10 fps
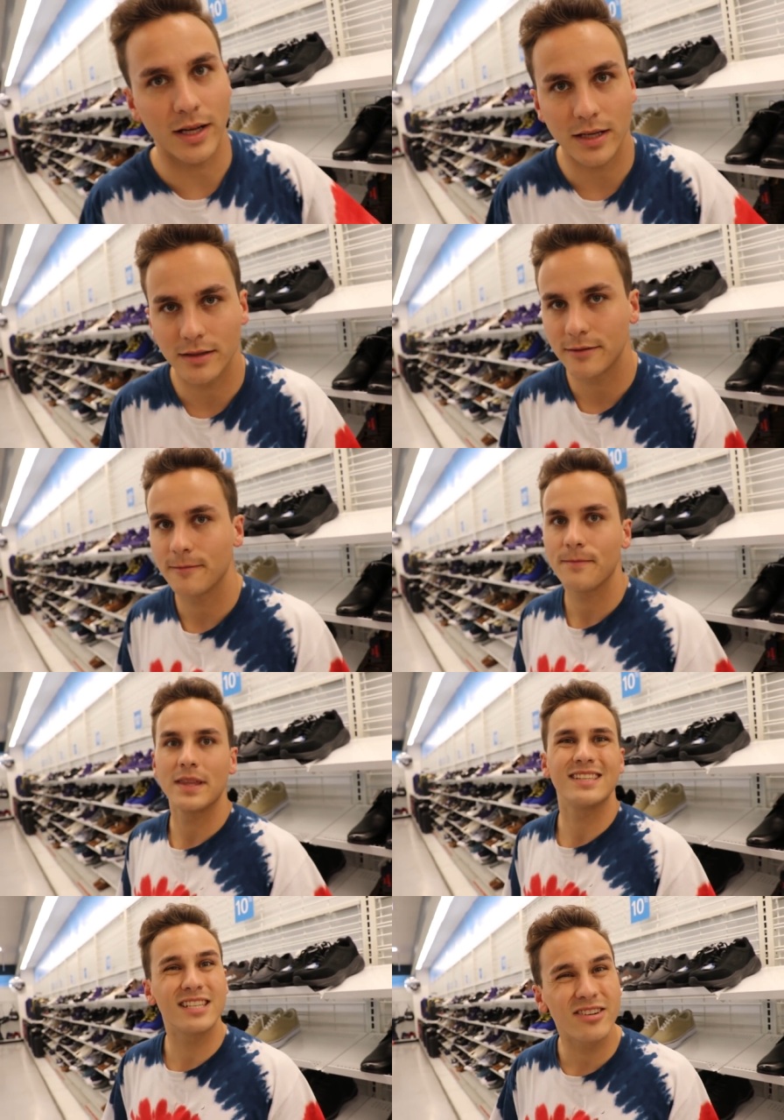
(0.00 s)
No, no looking
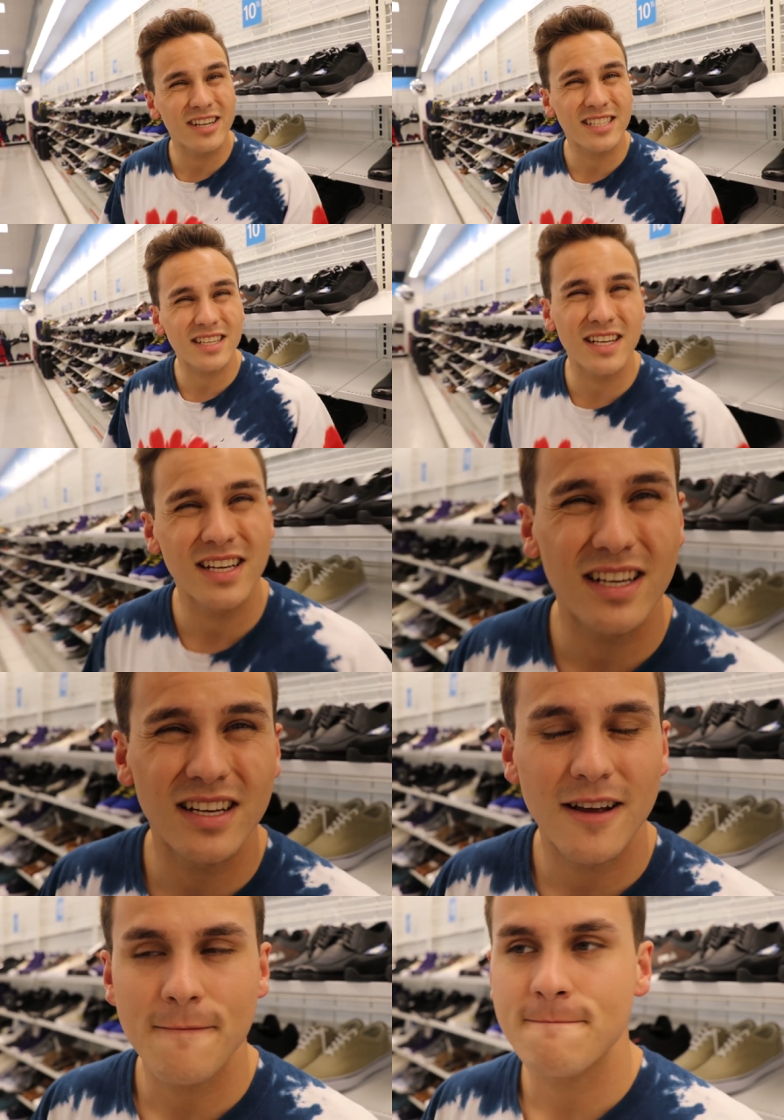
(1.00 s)
around. Seriously?
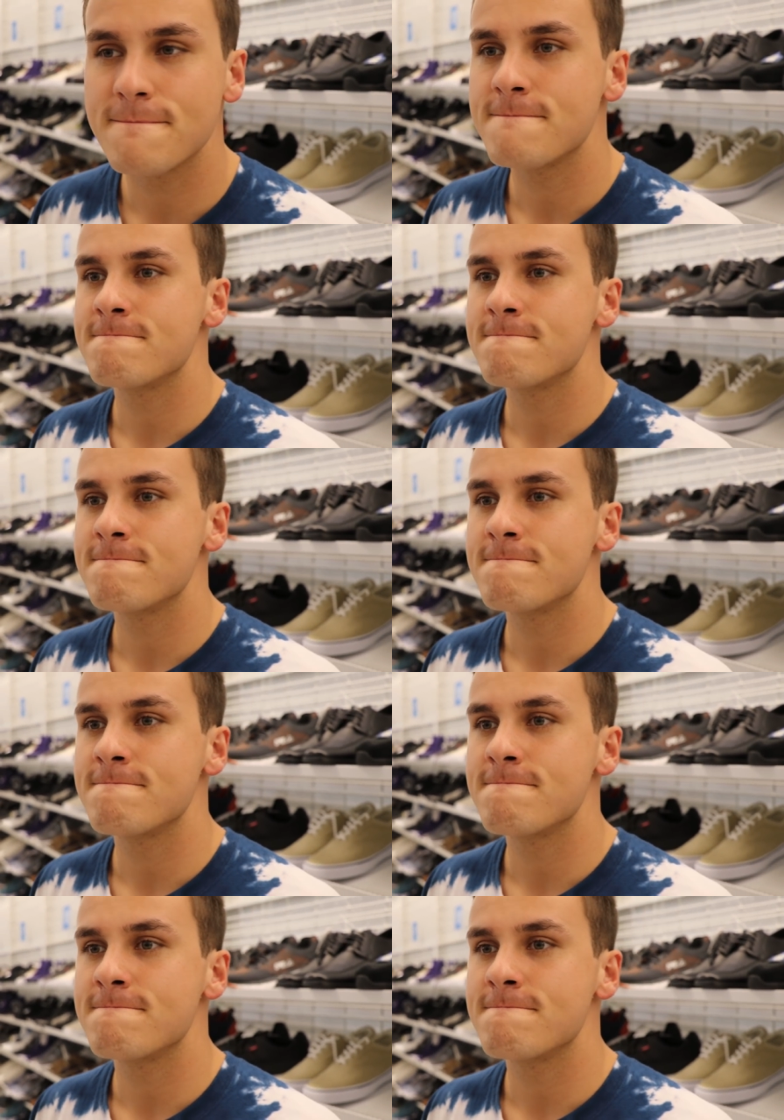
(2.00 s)
Seriously.